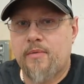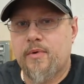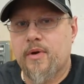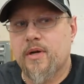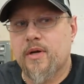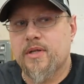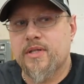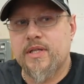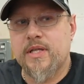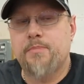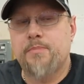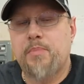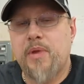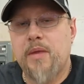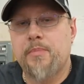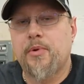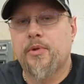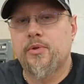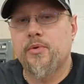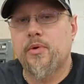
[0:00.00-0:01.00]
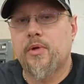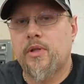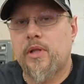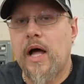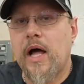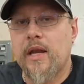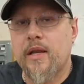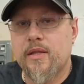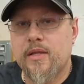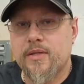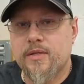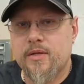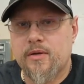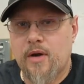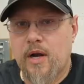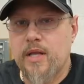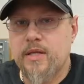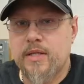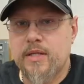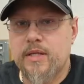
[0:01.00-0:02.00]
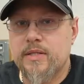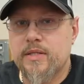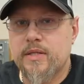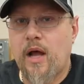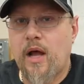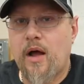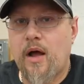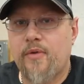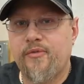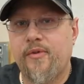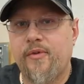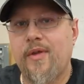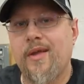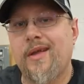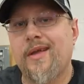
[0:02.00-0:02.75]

We're going to see people do a lot of this crazy stuff